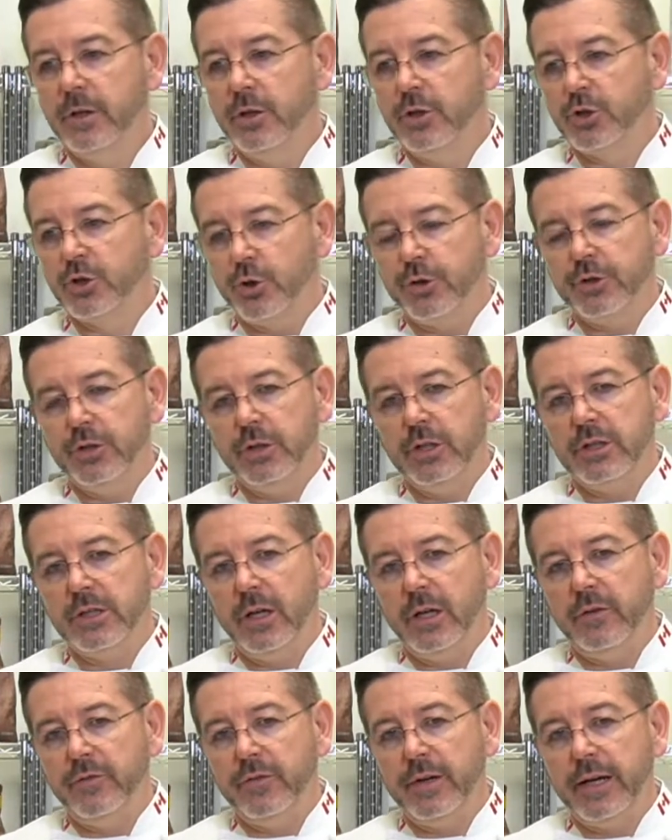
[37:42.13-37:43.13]
shorten the
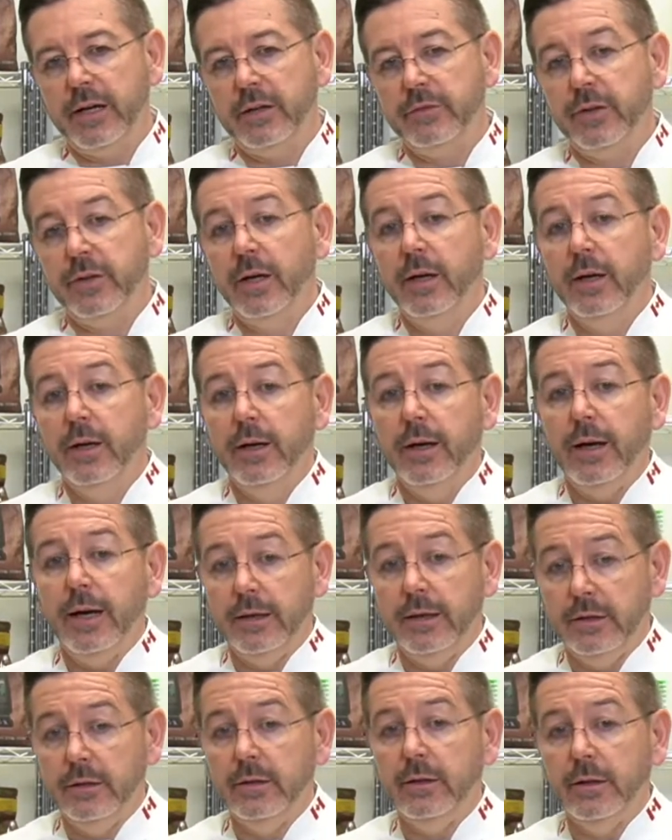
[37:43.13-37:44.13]
shelf life,
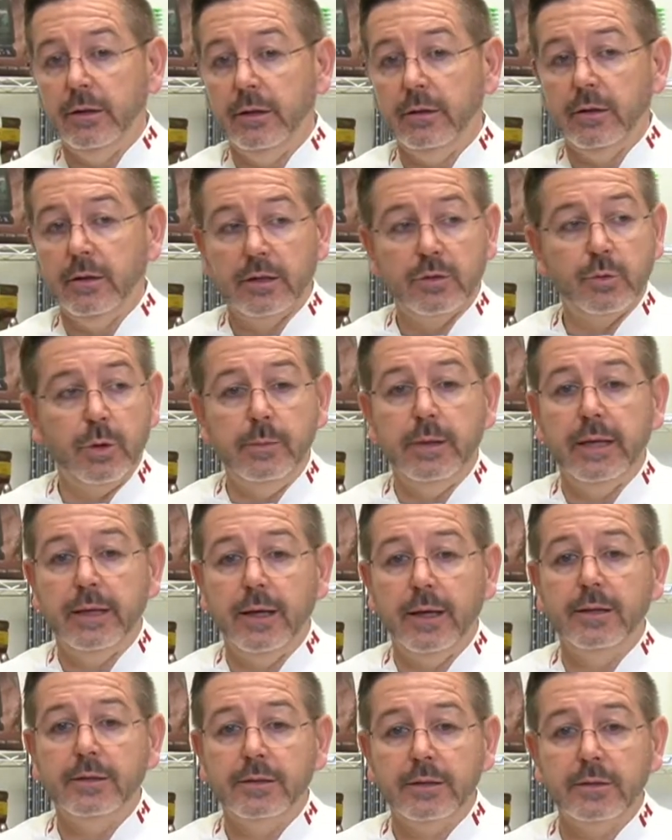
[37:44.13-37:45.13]
and in extremely
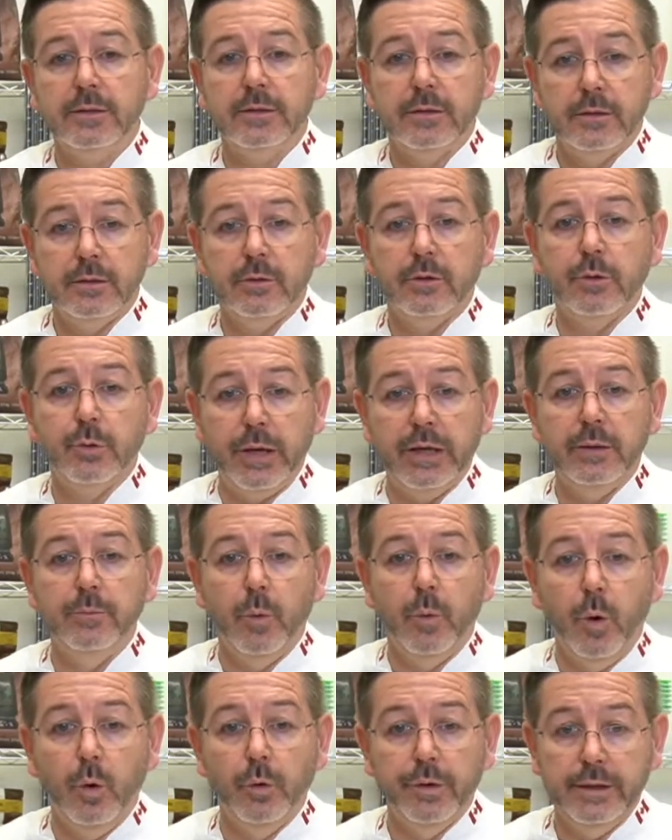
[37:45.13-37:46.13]
cases, you create
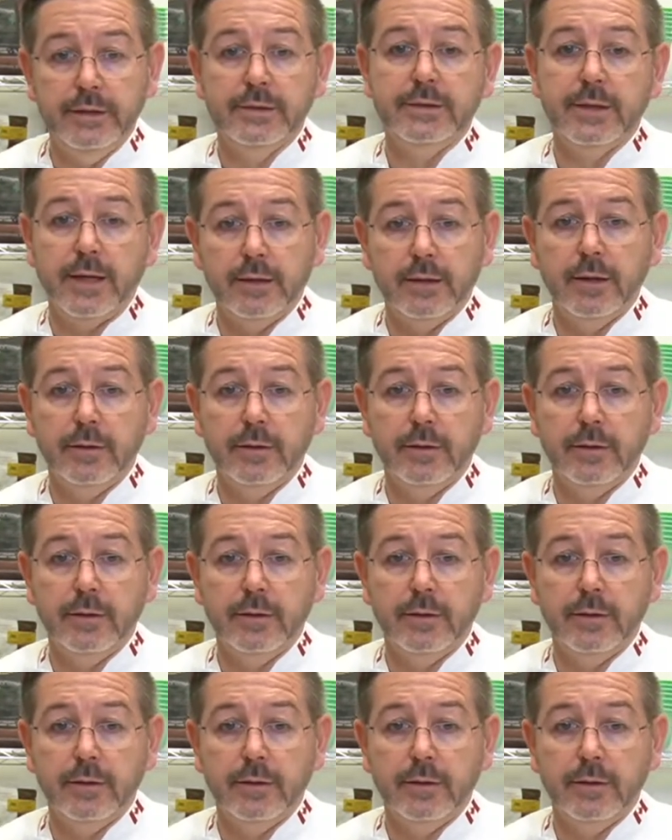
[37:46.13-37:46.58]
mold inside.